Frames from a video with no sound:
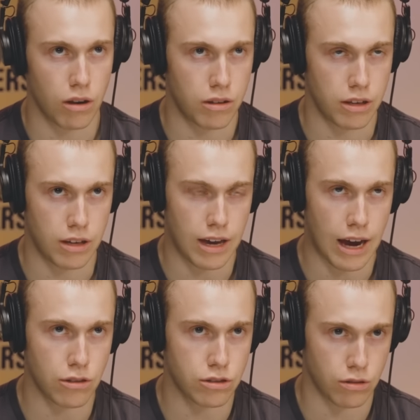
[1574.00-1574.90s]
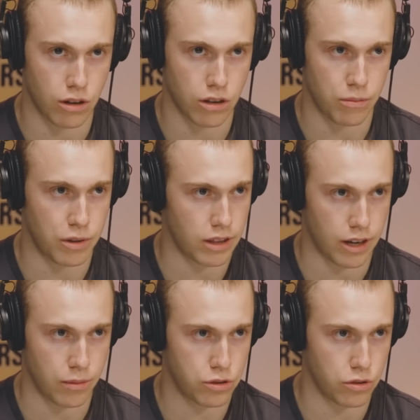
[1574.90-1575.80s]
The counter argument that
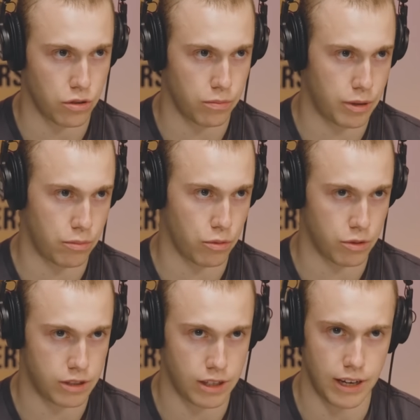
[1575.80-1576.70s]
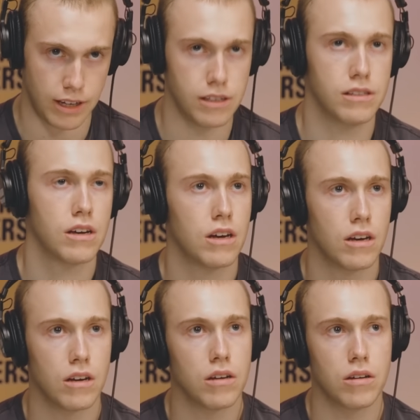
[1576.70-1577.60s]
I'm sure people would say is
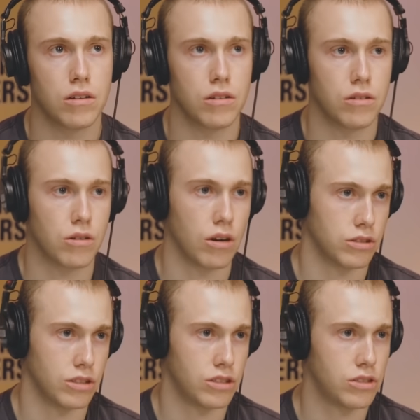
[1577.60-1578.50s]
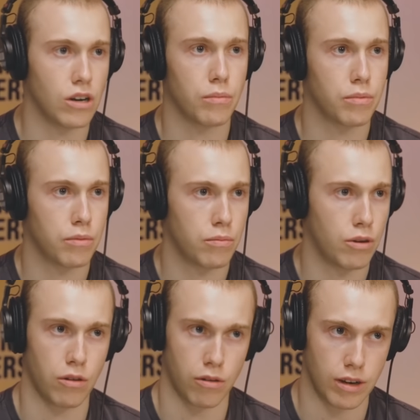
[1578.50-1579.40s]
you can't just stop
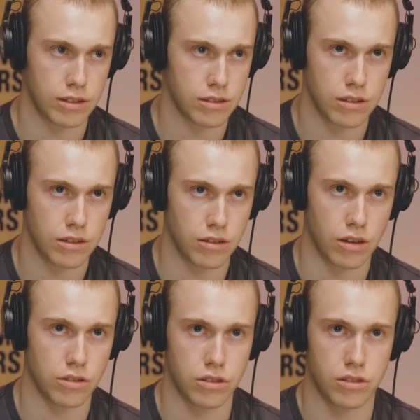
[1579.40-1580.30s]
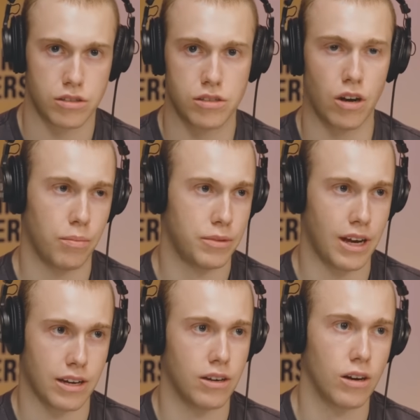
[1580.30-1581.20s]
progress. You can't just stop
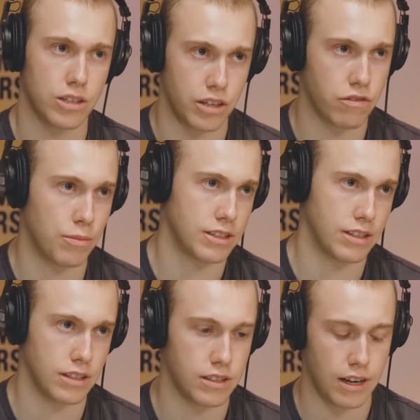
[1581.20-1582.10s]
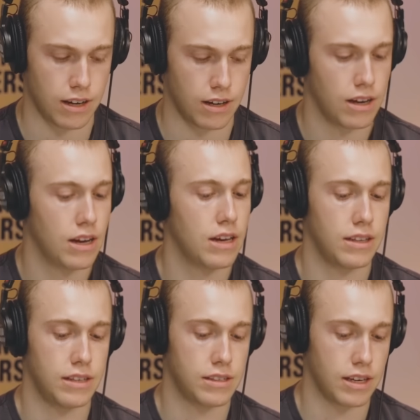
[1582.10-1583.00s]
technology from existing.
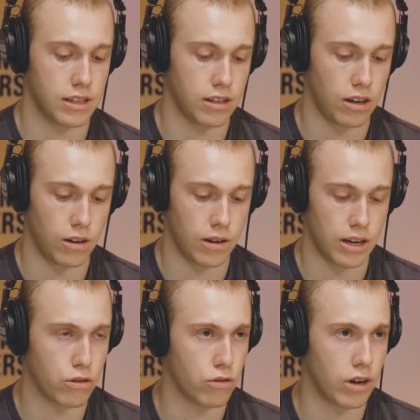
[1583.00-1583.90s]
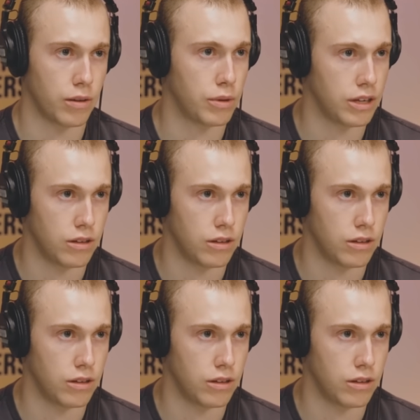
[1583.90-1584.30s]
These things are incredibly